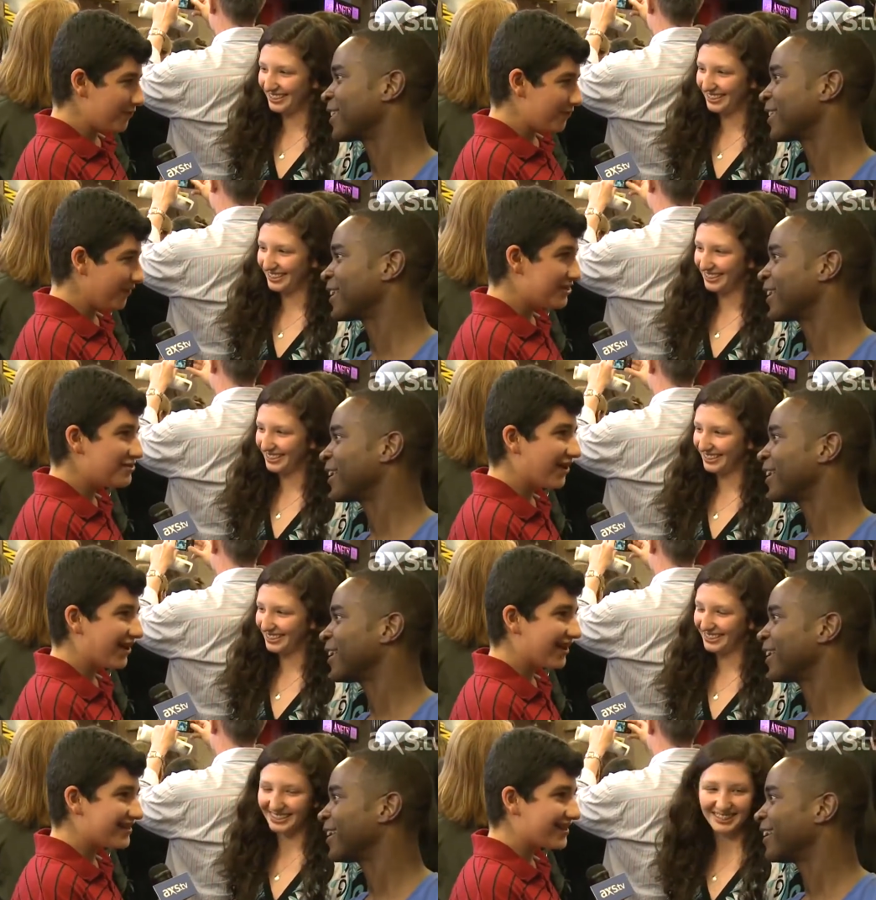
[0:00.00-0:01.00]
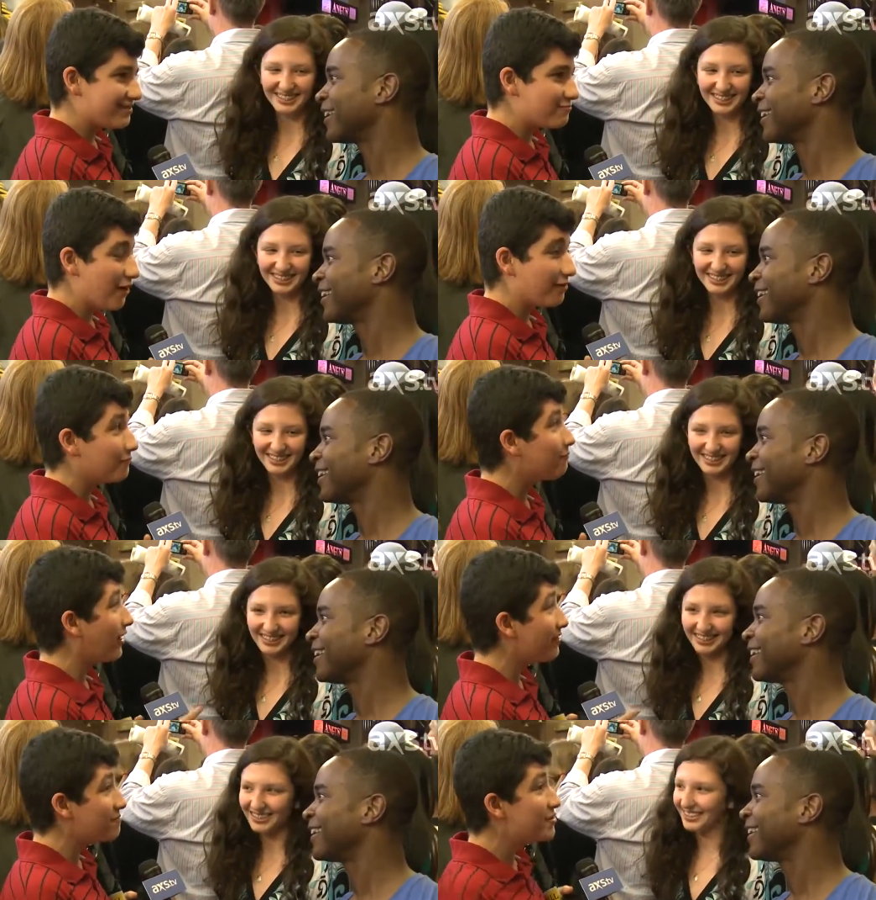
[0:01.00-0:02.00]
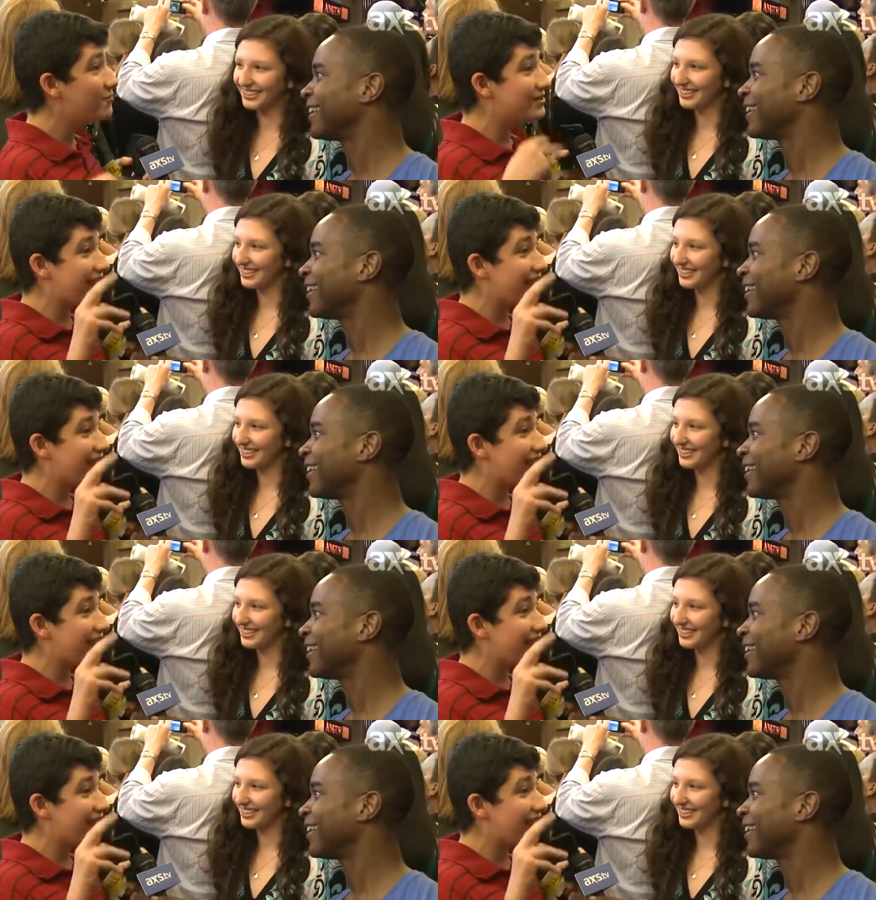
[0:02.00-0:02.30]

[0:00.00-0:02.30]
Speaker 1: when the two guys, well, one of them who was